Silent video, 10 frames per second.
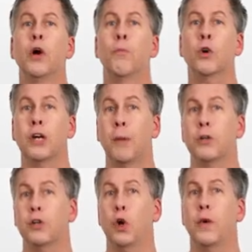more
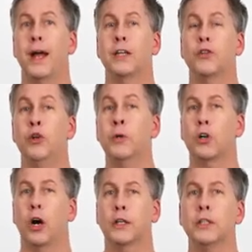commonly known as
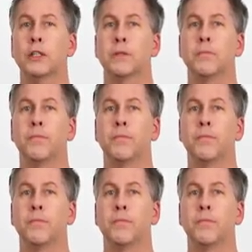pneumococcus.